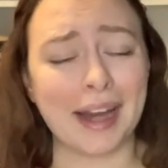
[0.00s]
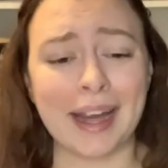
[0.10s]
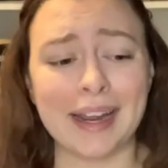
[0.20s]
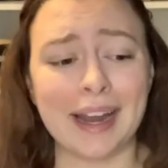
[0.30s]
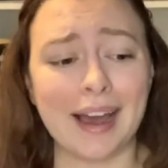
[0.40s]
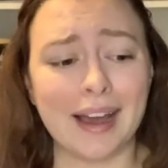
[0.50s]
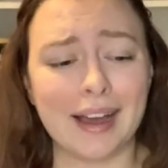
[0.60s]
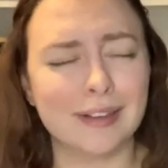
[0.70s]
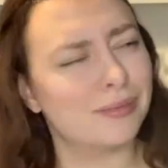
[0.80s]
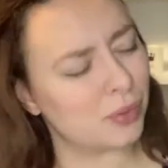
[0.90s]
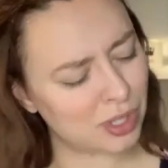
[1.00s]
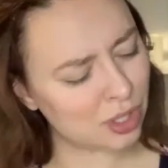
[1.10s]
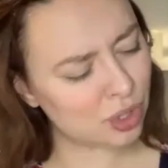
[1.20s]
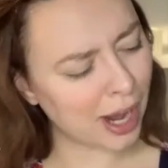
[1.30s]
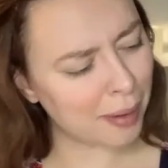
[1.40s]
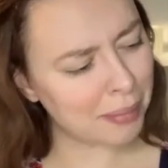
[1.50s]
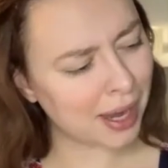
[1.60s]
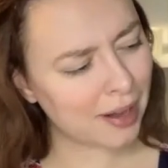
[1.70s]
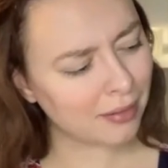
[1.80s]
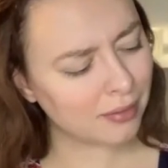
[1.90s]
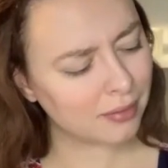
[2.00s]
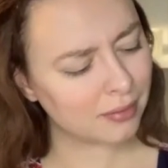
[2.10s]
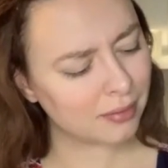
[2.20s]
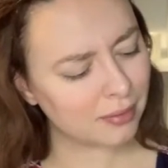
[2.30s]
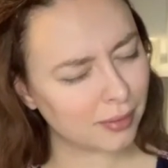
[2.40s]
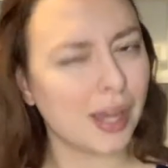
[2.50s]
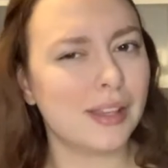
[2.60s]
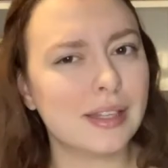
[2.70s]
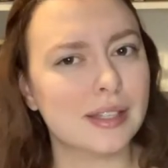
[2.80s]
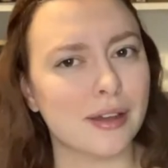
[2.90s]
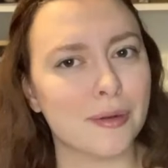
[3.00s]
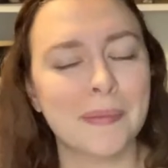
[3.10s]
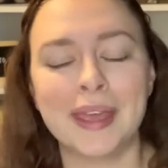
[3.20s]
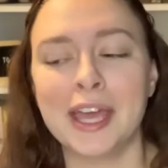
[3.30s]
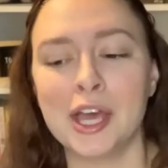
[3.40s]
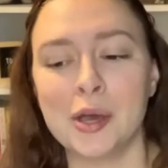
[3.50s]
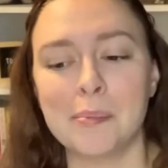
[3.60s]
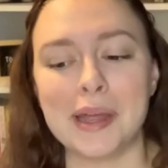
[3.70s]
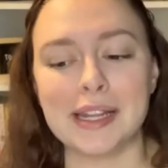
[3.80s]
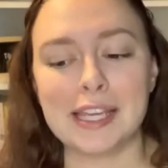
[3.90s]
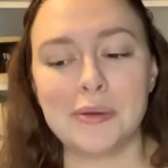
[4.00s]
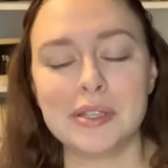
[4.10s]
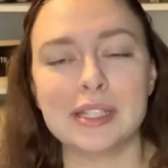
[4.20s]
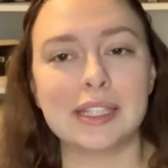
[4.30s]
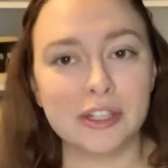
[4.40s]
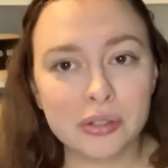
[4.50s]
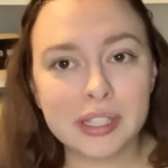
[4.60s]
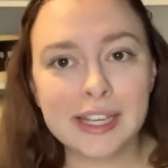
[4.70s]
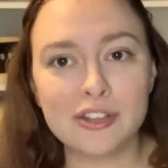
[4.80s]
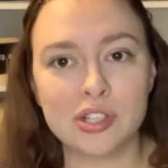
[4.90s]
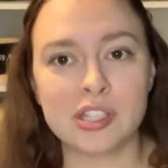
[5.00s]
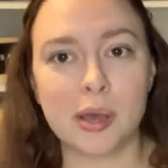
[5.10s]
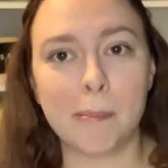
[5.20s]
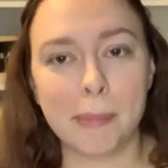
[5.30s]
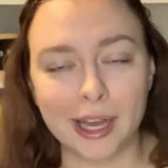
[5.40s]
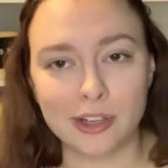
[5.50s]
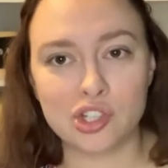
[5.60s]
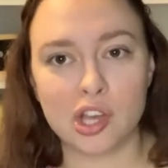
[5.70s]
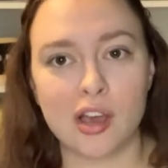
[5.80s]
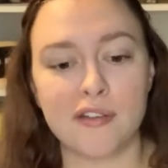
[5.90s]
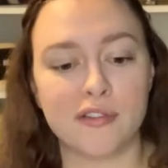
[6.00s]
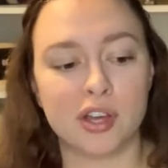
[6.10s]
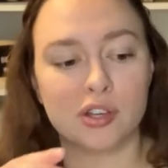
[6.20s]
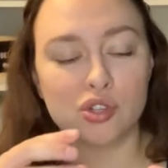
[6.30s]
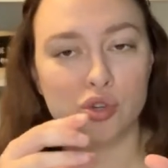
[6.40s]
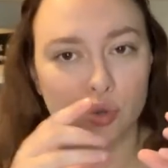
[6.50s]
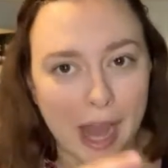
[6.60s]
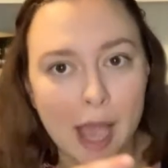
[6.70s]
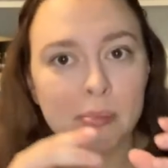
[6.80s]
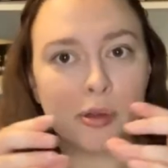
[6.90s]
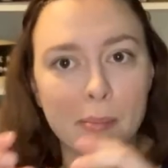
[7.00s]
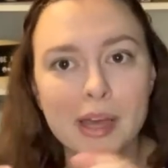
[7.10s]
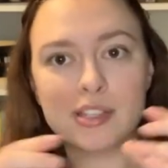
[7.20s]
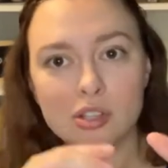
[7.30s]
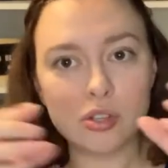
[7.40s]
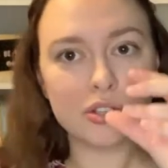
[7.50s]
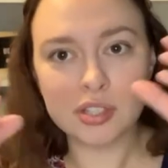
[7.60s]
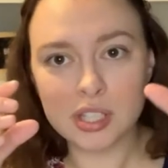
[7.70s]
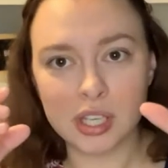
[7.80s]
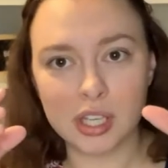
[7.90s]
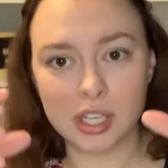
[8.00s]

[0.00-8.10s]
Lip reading: And was it Trap Man? I think so. But he was literally just a bunch of trap muscles